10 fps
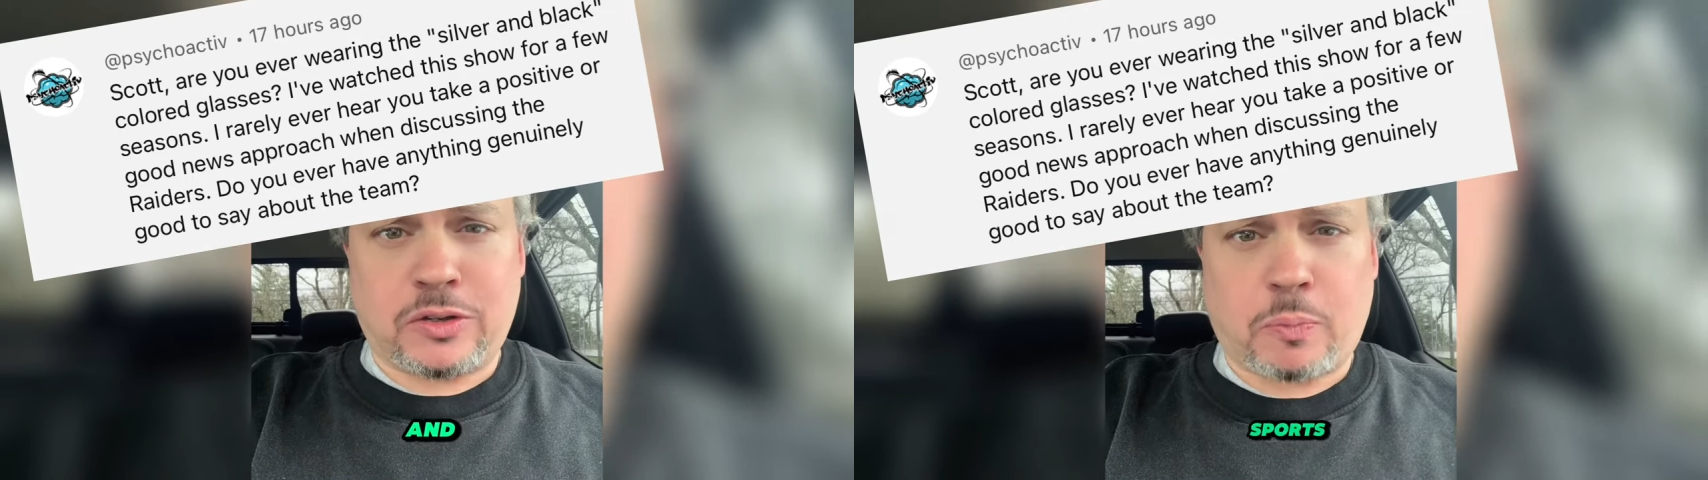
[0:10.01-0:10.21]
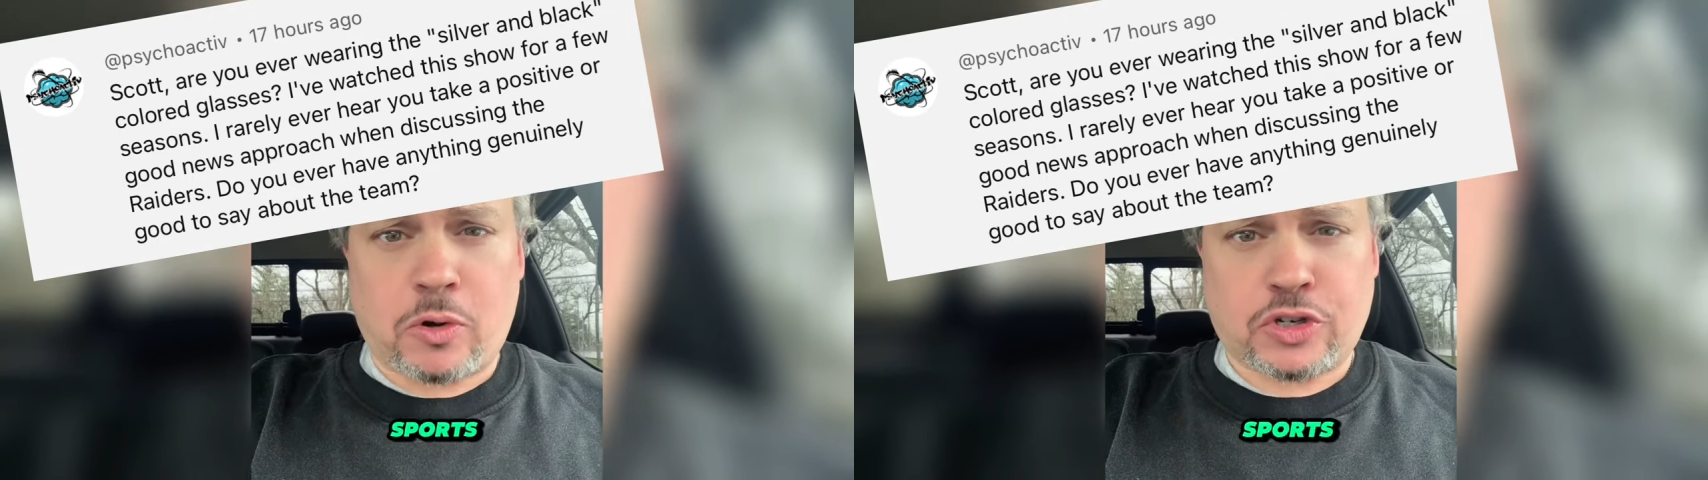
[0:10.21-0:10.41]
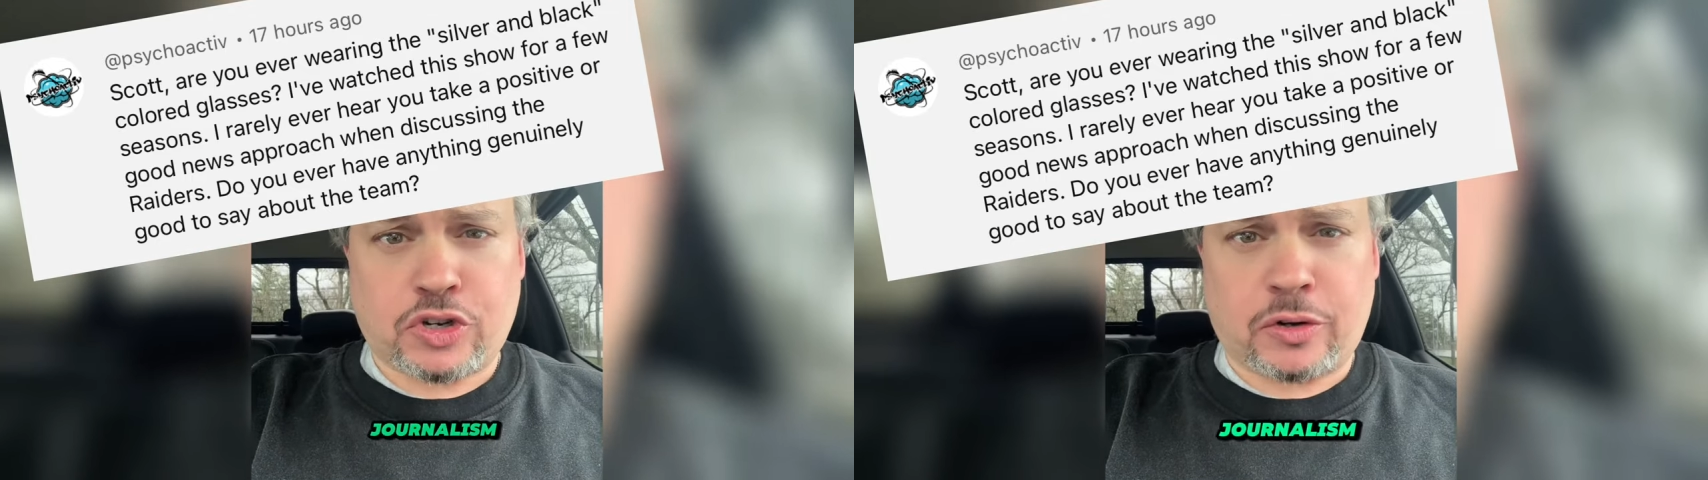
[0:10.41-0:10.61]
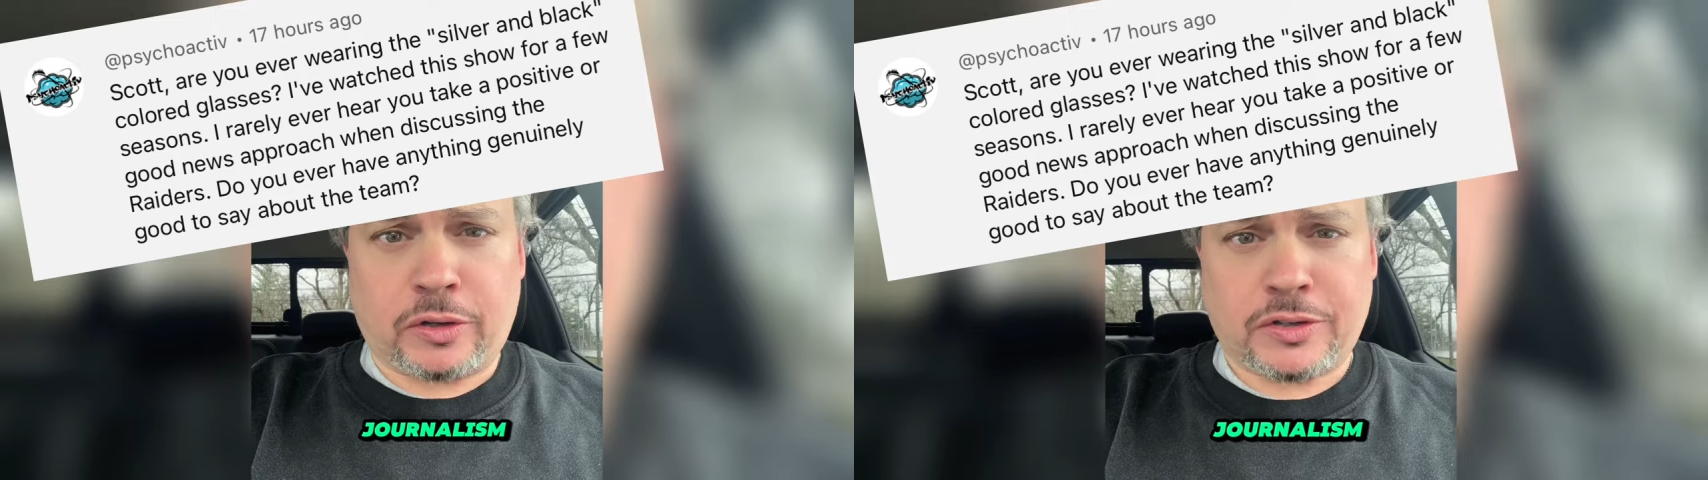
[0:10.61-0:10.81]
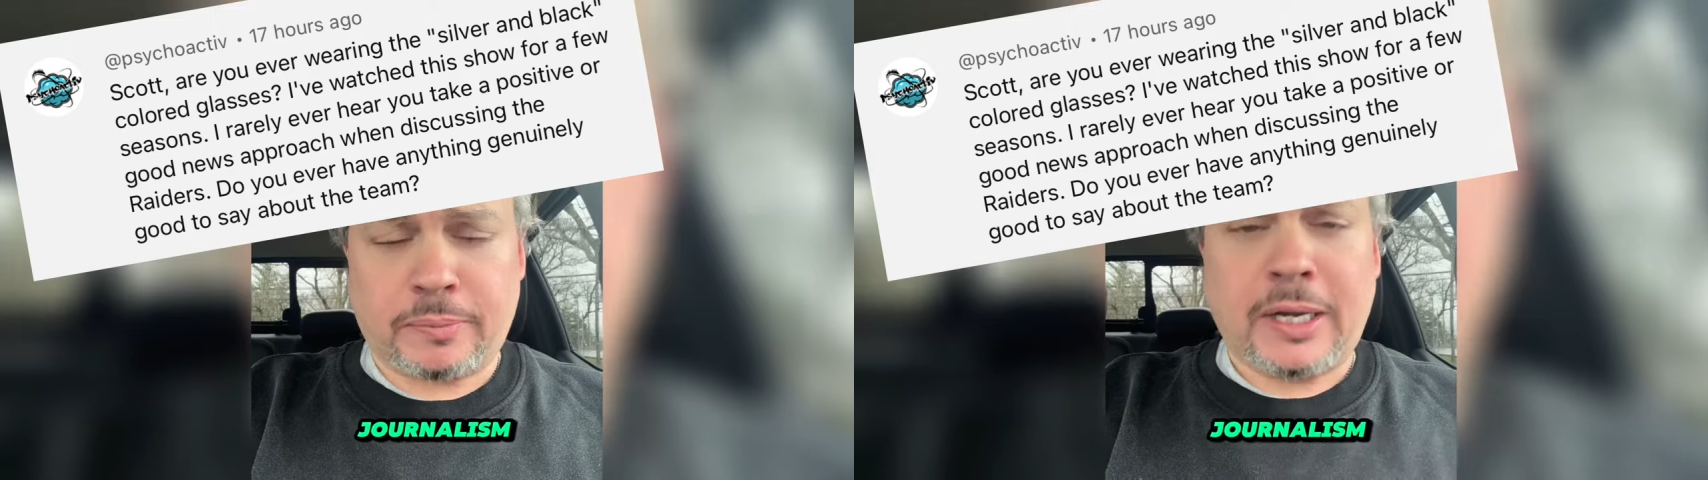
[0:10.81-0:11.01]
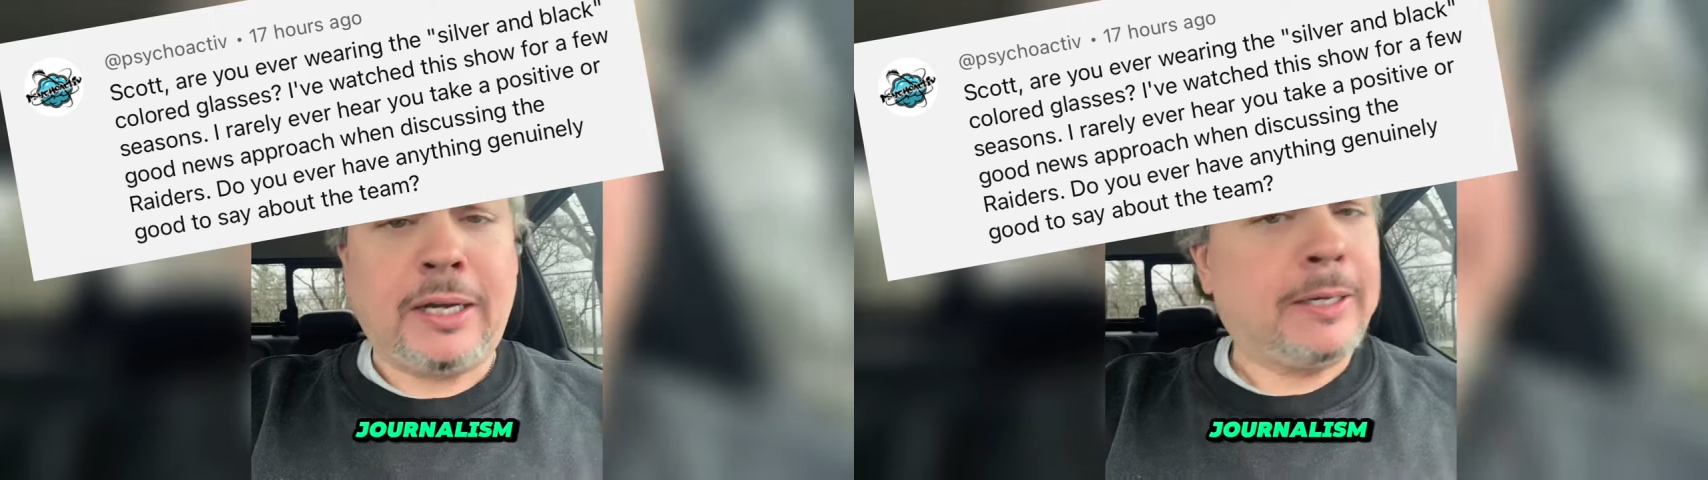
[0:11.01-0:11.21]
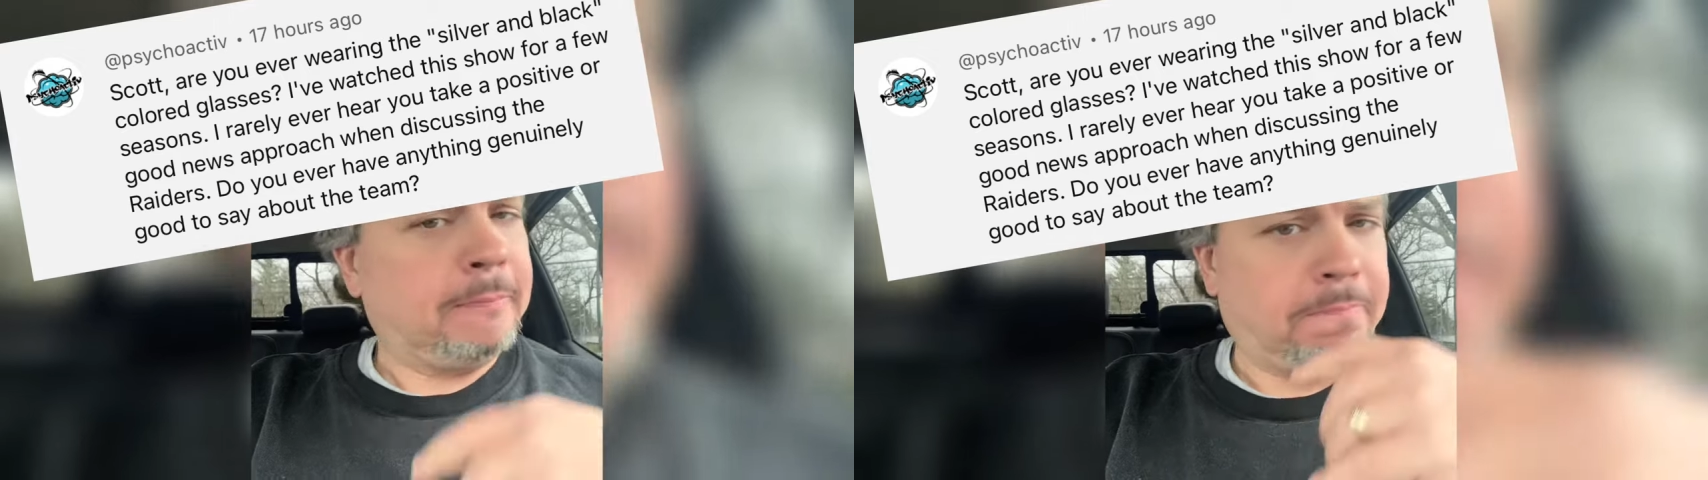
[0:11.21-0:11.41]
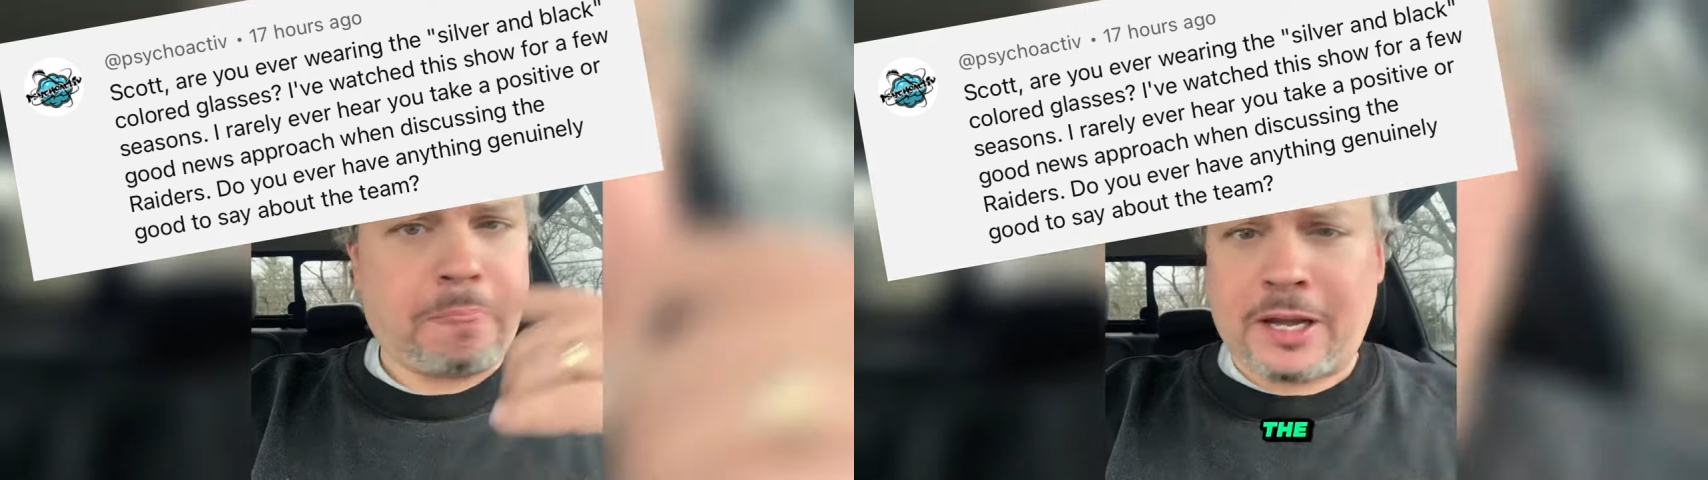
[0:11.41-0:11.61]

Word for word: sports journalism. The